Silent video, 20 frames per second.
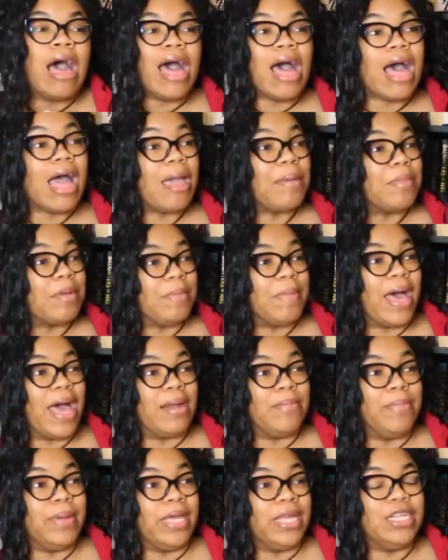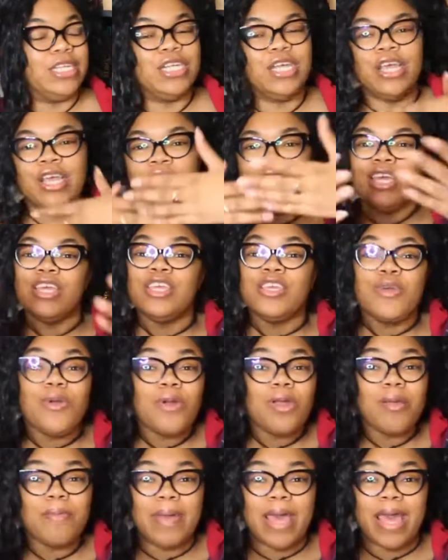I'm a bad bitch.
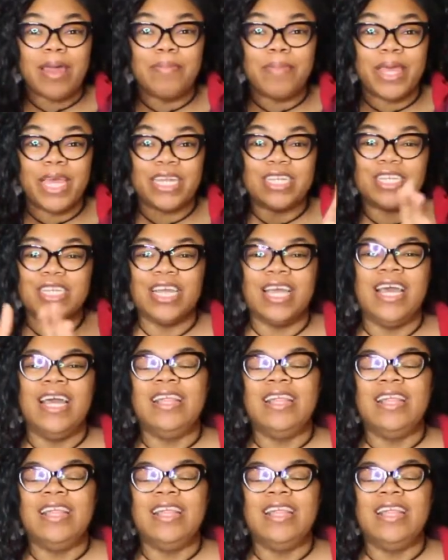You're a bad bitch.